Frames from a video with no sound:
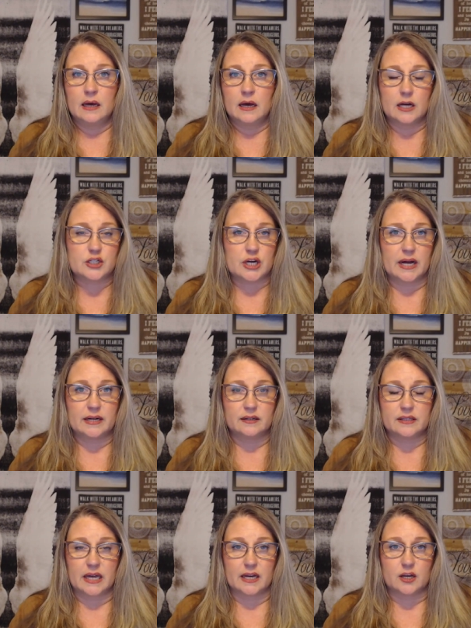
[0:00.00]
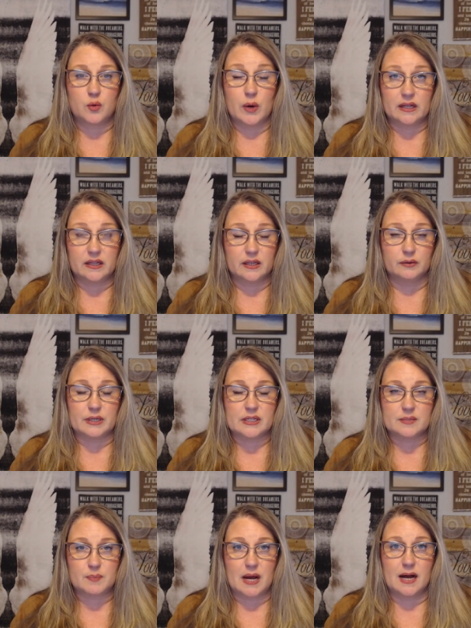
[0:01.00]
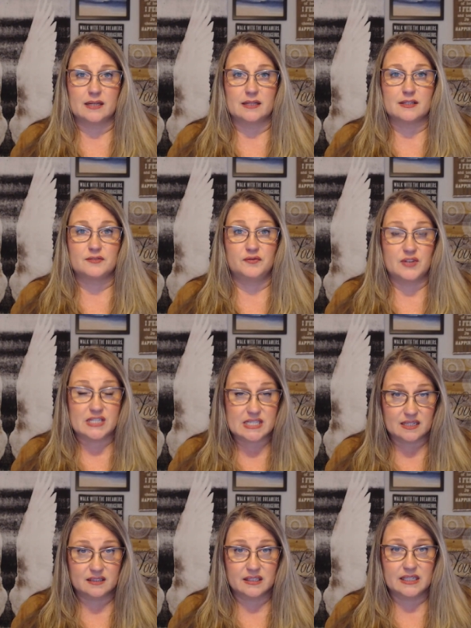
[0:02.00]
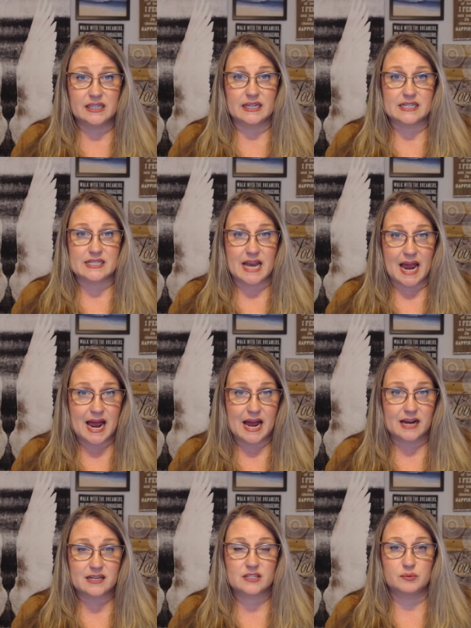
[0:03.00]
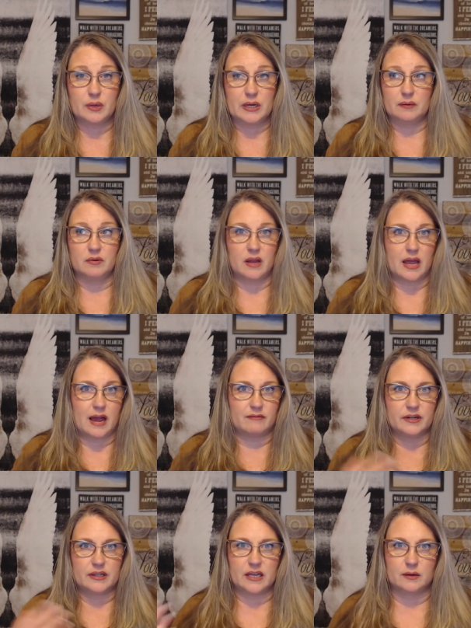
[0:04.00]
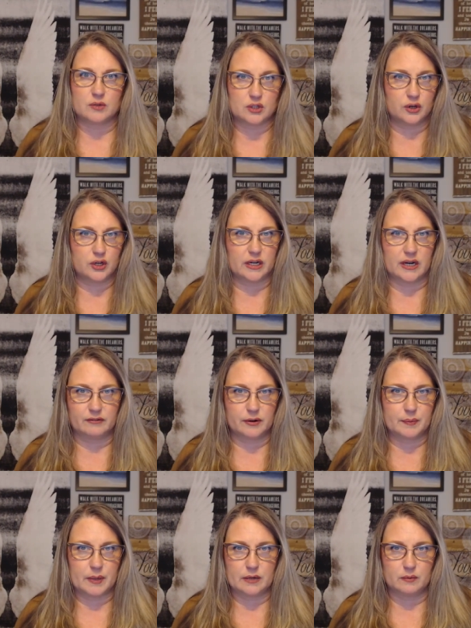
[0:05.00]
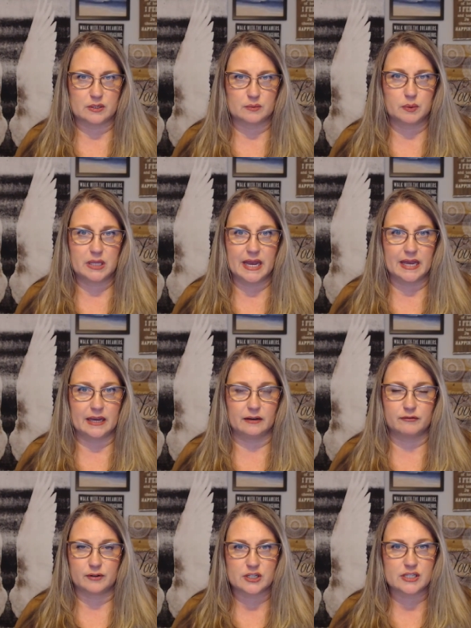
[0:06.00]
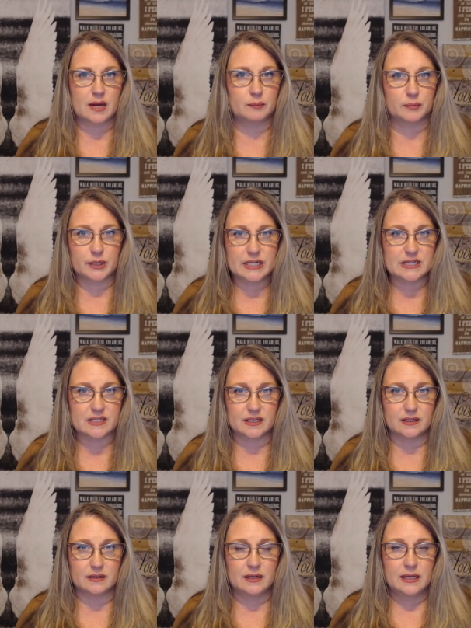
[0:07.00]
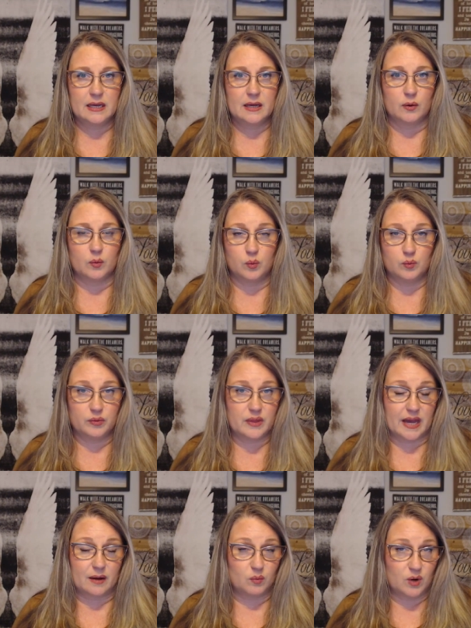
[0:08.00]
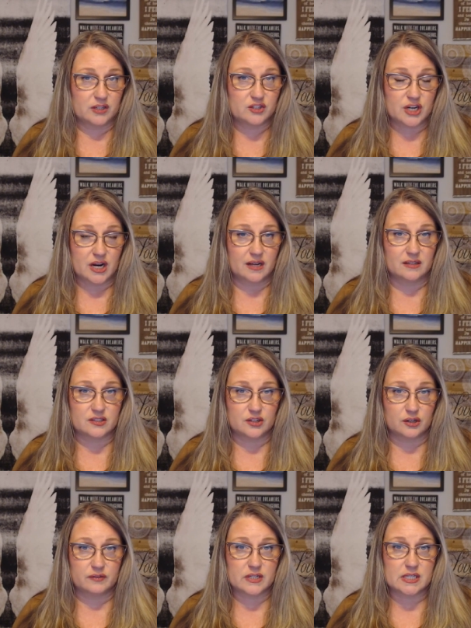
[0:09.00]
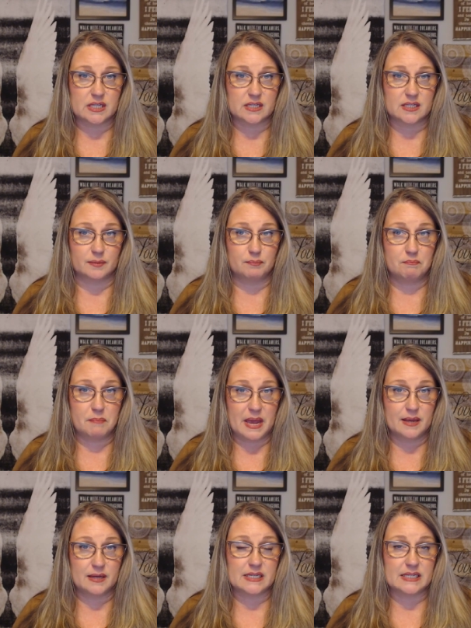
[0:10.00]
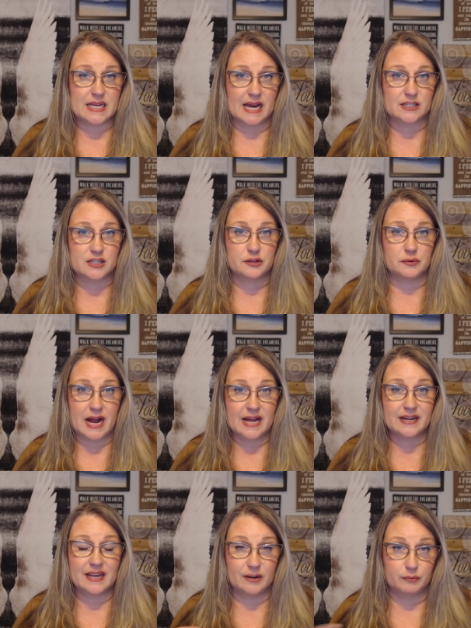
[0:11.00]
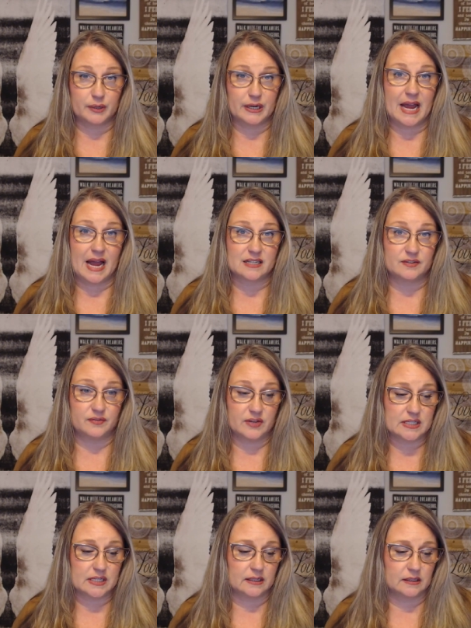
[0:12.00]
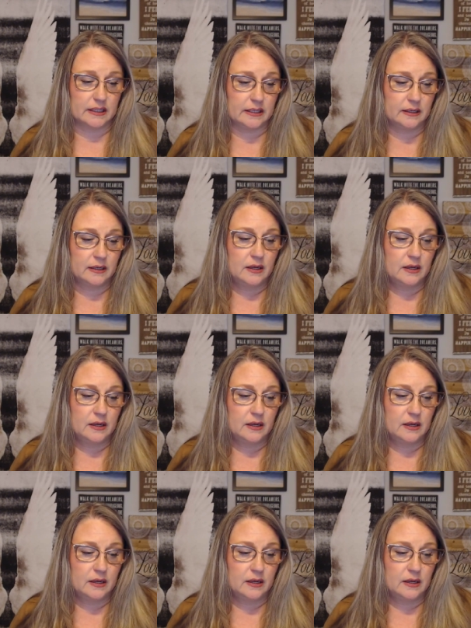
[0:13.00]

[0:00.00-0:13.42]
a child that quickly responds physically and attacks when everything was good and everybody was playing. For some reason, that one child's nervous system may detect threat and react physically,